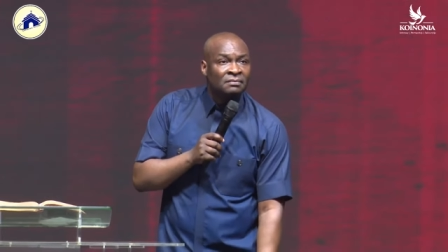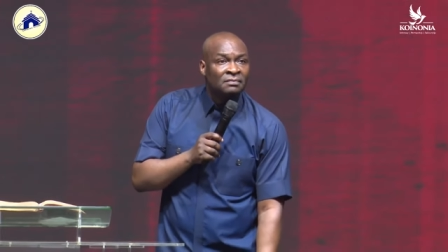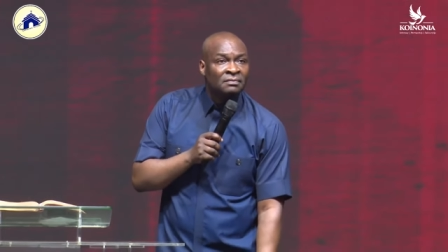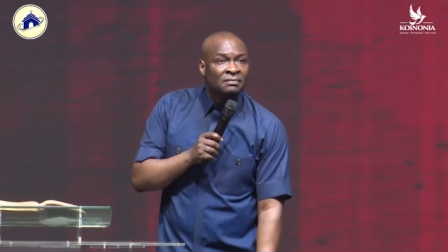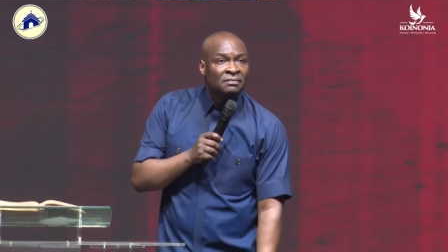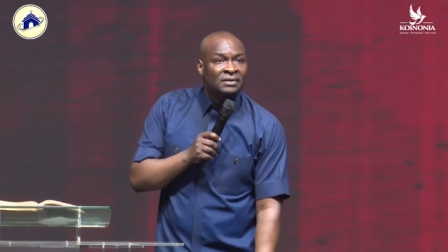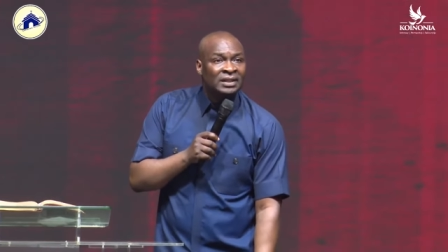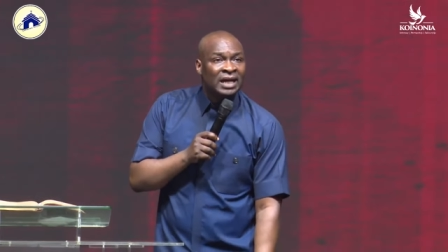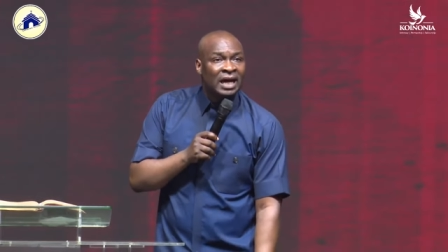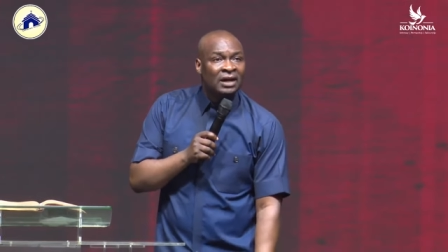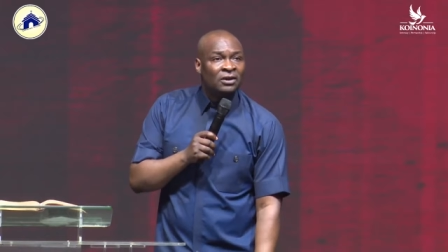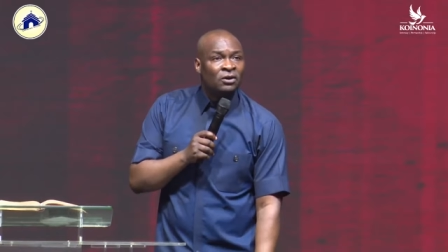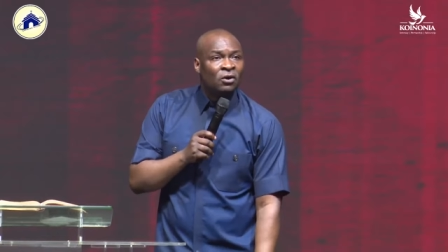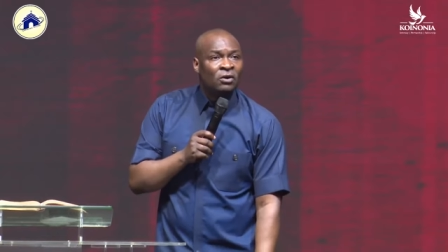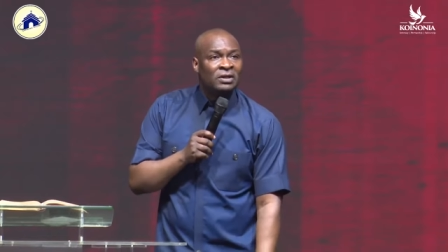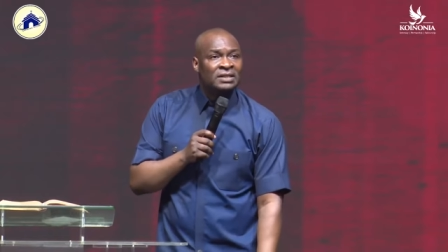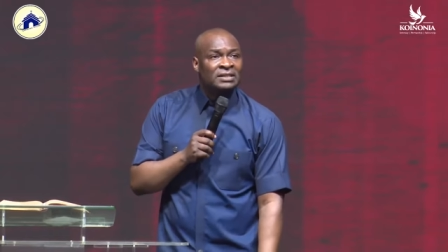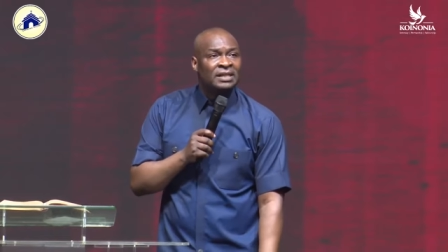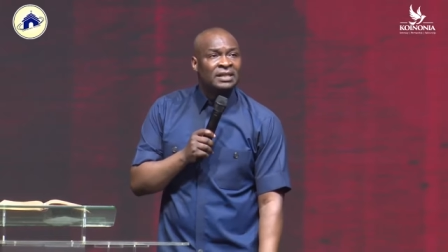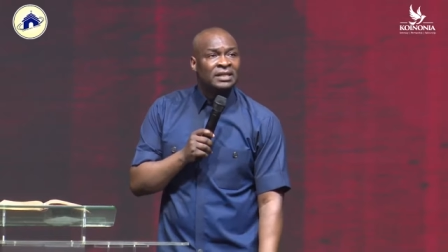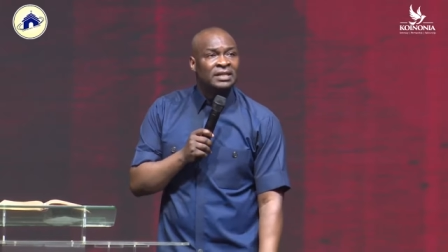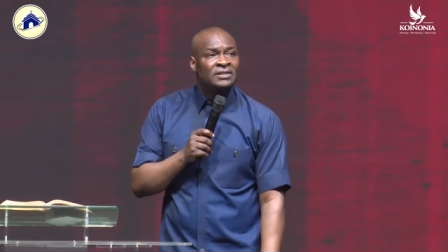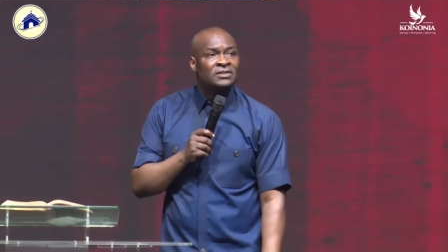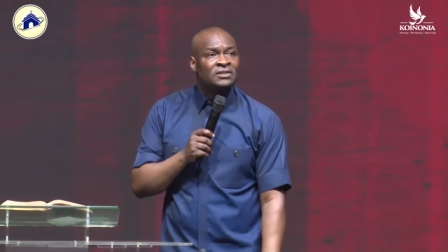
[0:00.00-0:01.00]
The
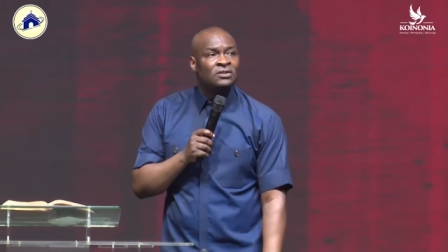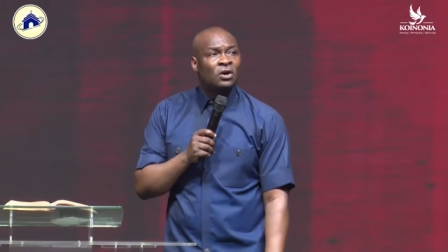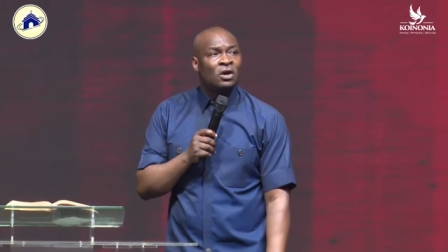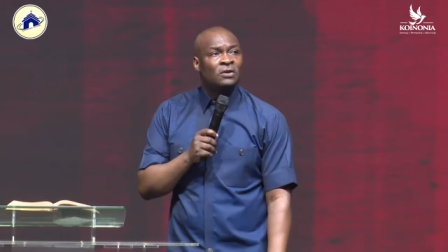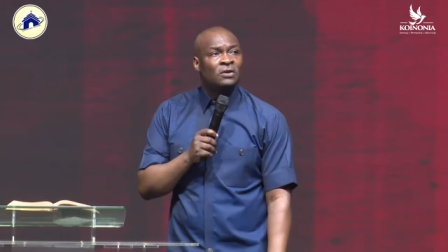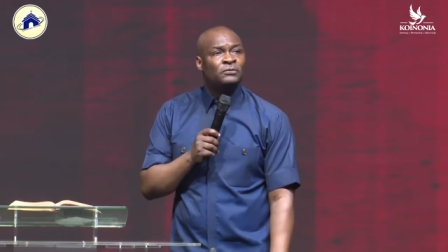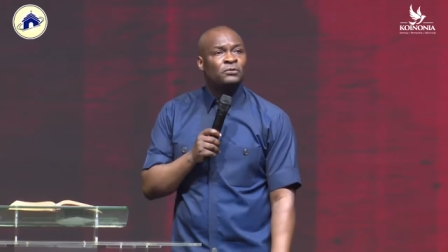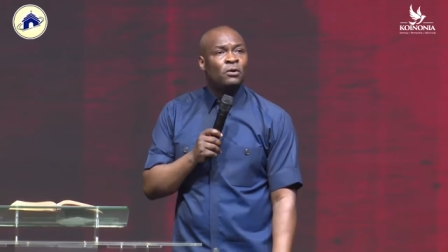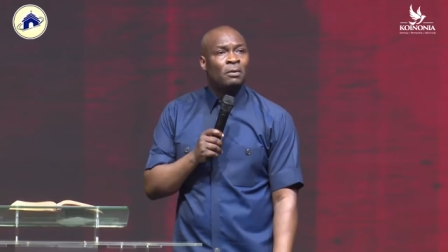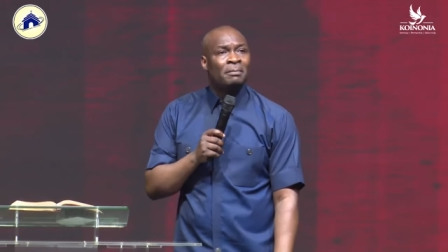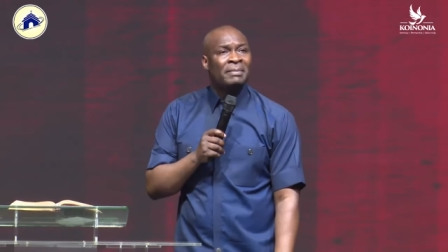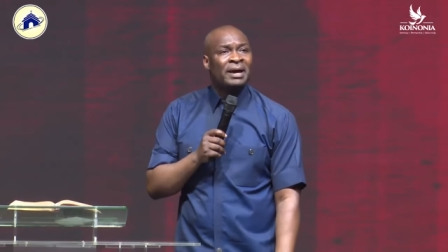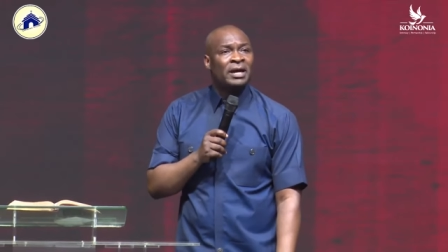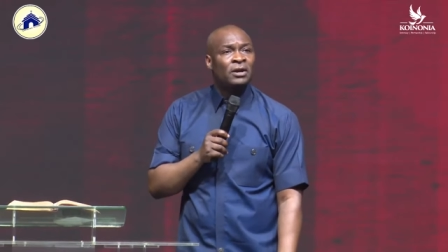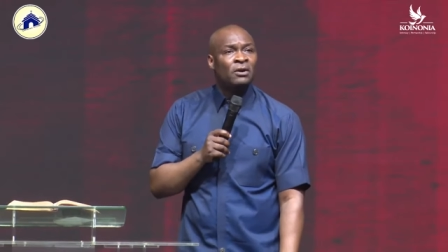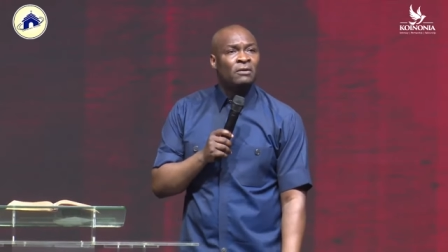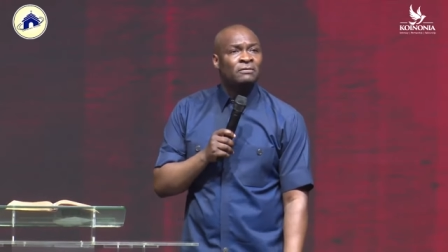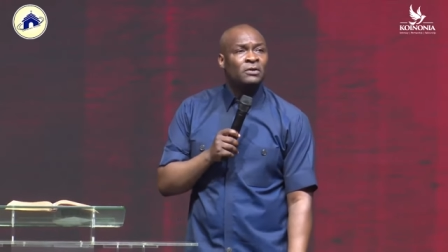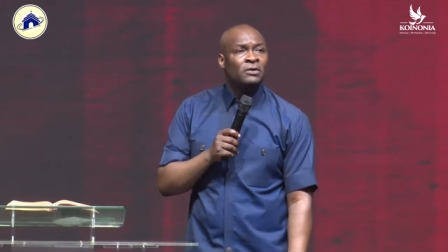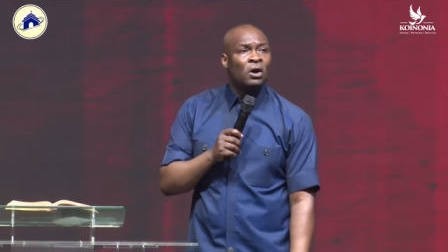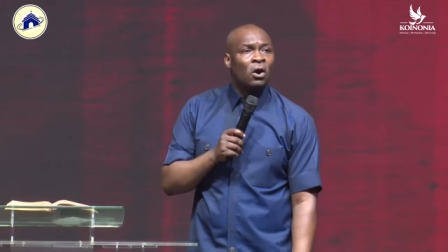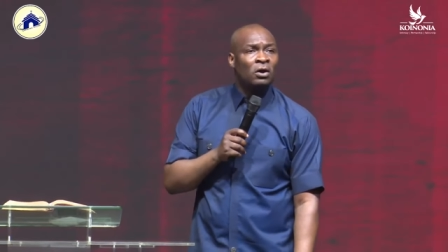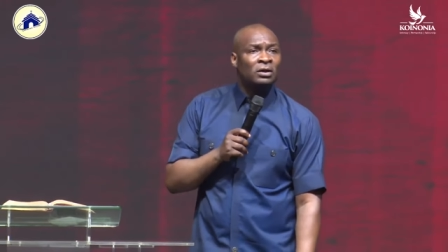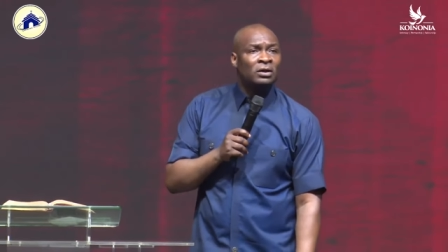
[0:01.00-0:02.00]
anointing is not for men of
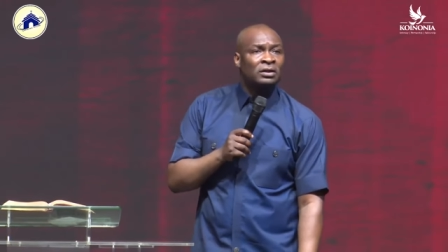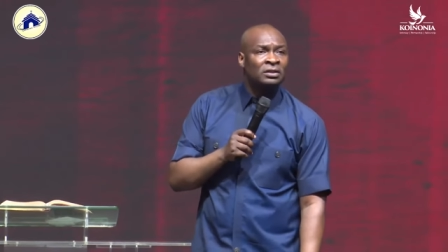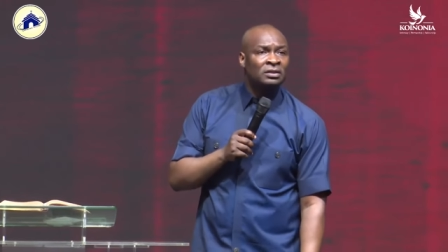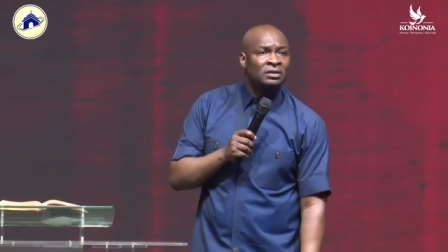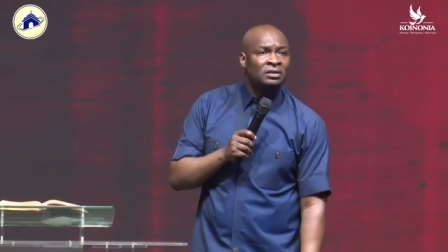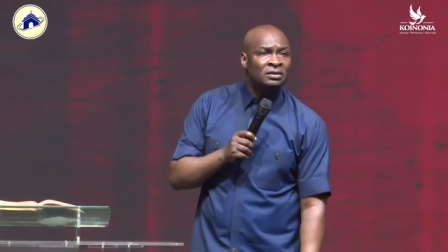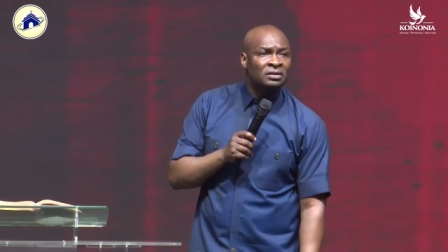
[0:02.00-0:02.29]
God.